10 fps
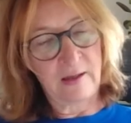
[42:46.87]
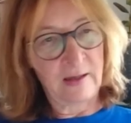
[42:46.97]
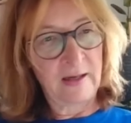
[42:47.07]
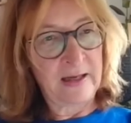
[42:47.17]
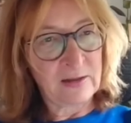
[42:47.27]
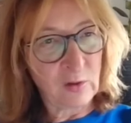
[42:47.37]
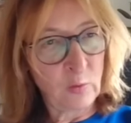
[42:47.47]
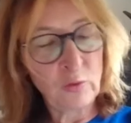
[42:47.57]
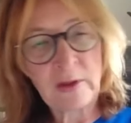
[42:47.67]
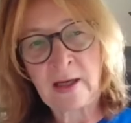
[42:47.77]
and
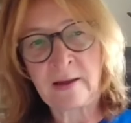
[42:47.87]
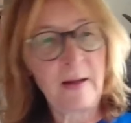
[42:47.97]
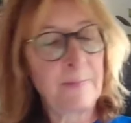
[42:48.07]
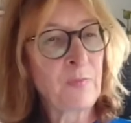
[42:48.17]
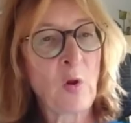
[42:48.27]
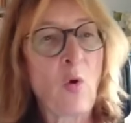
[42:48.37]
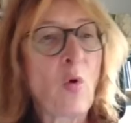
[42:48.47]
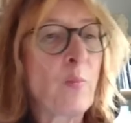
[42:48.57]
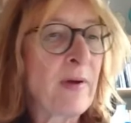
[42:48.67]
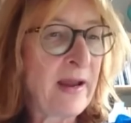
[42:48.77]
so you can
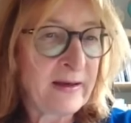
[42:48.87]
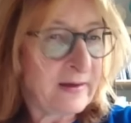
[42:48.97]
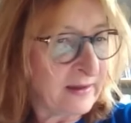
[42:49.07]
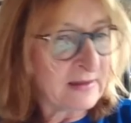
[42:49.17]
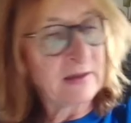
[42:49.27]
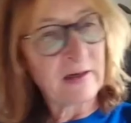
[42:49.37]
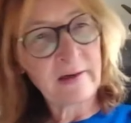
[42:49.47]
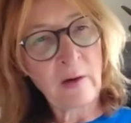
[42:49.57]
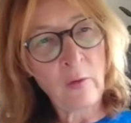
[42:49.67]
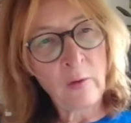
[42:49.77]
obey the
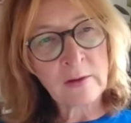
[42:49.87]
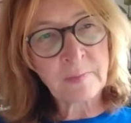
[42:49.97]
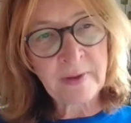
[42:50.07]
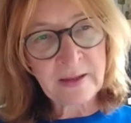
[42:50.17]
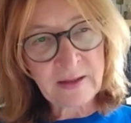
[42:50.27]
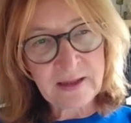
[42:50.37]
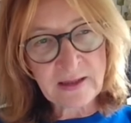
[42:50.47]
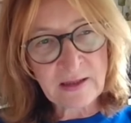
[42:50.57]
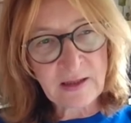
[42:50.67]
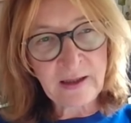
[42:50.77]
external laws, but
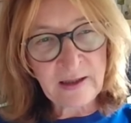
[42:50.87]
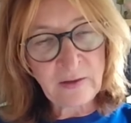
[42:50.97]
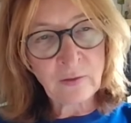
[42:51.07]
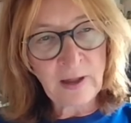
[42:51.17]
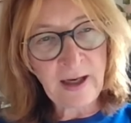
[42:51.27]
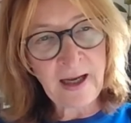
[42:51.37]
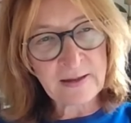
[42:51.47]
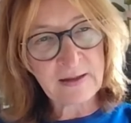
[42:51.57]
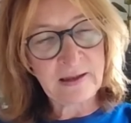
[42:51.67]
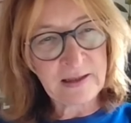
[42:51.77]
this thing in your
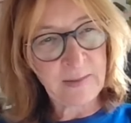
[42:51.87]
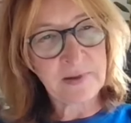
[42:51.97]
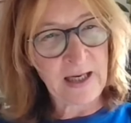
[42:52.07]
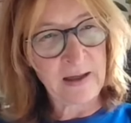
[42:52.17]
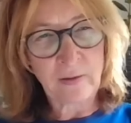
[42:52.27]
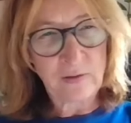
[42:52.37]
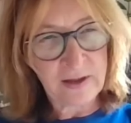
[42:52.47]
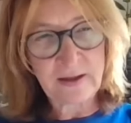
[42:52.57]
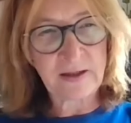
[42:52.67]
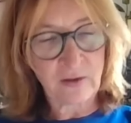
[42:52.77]
head still keeps telling
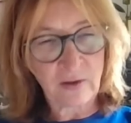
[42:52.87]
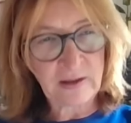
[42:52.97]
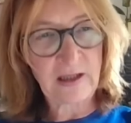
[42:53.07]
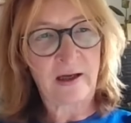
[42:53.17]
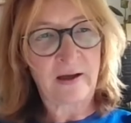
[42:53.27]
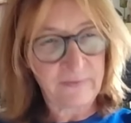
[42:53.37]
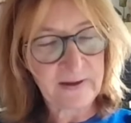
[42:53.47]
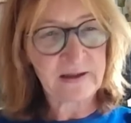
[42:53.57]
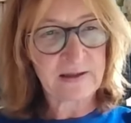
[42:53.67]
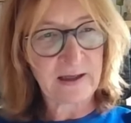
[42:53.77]
you this is not
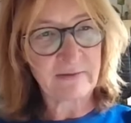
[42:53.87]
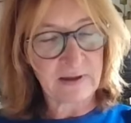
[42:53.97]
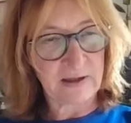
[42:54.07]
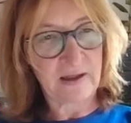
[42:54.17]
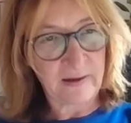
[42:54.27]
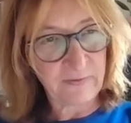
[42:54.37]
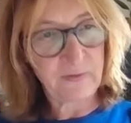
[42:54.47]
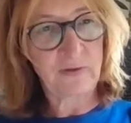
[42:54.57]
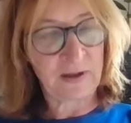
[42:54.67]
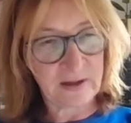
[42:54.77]
enough, it is never
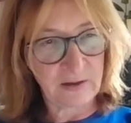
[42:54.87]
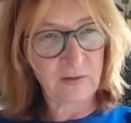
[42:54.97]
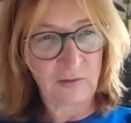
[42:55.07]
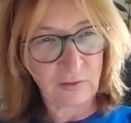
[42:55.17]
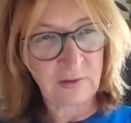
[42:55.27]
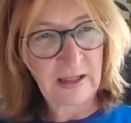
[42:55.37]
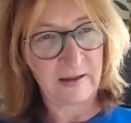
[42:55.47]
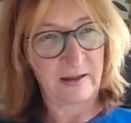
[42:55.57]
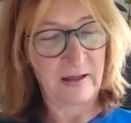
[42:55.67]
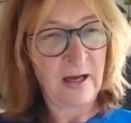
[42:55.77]
enough, you didn't do
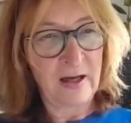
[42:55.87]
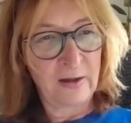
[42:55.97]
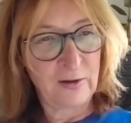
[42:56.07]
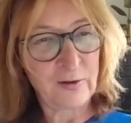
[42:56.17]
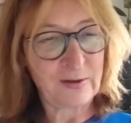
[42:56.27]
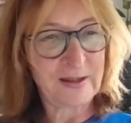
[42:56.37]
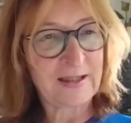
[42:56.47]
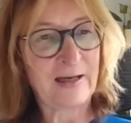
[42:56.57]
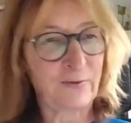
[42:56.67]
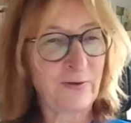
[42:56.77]
the, you know,
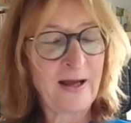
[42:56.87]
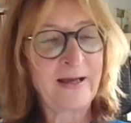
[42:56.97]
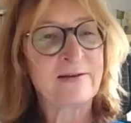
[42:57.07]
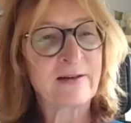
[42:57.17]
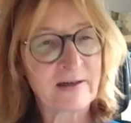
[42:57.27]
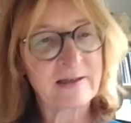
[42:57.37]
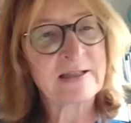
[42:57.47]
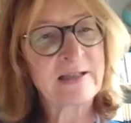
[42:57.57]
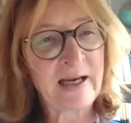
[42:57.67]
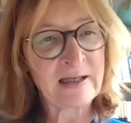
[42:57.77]
this kind of
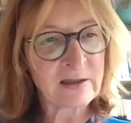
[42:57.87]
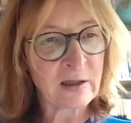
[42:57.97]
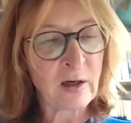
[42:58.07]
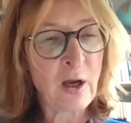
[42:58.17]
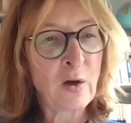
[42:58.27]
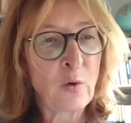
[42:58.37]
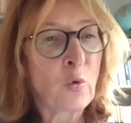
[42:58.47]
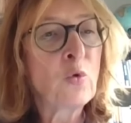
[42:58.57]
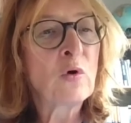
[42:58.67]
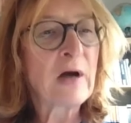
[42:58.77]
internal censor,
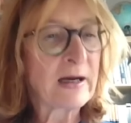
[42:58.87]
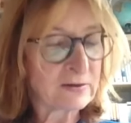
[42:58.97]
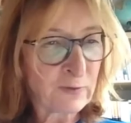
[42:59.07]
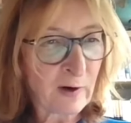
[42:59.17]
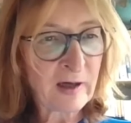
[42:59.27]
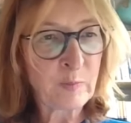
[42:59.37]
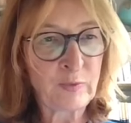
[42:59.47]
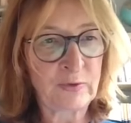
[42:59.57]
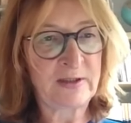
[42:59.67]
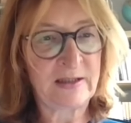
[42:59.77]
who, as
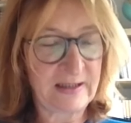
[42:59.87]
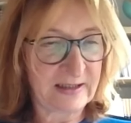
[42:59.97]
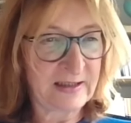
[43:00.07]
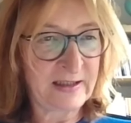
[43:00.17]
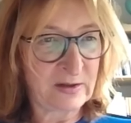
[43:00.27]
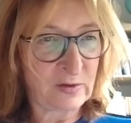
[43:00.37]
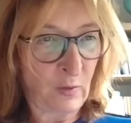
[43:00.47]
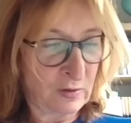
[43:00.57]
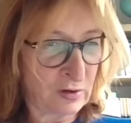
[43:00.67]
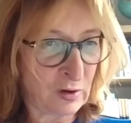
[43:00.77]
Freud puts it,
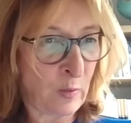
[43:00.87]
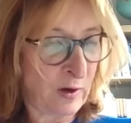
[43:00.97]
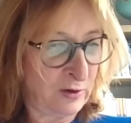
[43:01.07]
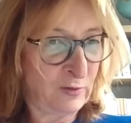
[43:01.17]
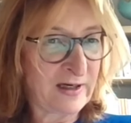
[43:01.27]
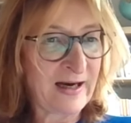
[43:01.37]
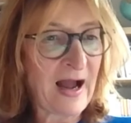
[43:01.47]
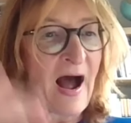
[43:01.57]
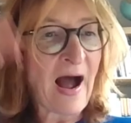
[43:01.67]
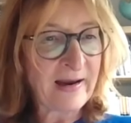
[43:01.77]
sees also what you
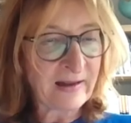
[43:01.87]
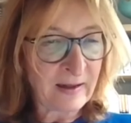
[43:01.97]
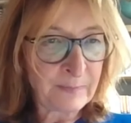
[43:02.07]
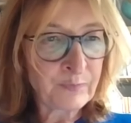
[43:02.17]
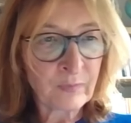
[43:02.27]
can hide